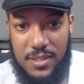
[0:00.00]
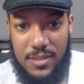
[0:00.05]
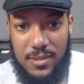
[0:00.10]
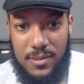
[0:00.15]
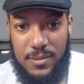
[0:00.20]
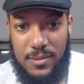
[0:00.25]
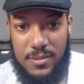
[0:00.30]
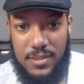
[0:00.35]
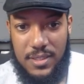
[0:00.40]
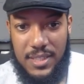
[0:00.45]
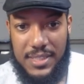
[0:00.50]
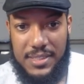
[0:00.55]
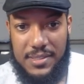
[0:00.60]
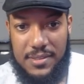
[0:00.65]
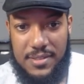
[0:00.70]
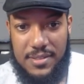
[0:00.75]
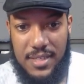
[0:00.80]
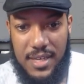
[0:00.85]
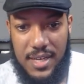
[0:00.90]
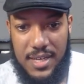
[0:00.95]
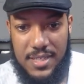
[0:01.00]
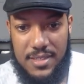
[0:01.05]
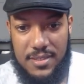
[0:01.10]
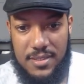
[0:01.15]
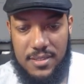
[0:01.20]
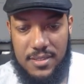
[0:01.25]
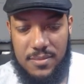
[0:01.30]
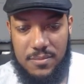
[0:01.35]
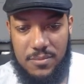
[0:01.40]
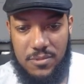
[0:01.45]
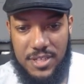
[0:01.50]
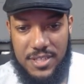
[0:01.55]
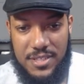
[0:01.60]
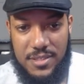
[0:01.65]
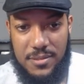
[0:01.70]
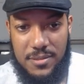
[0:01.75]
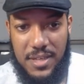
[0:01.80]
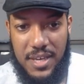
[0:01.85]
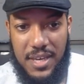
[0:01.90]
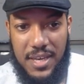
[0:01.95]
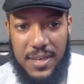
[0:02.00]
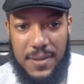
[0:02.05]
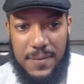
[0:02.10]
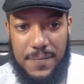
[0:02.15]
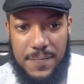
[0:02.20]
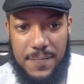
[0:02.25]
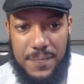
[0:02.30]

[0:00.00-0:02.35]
You select the size, press OK.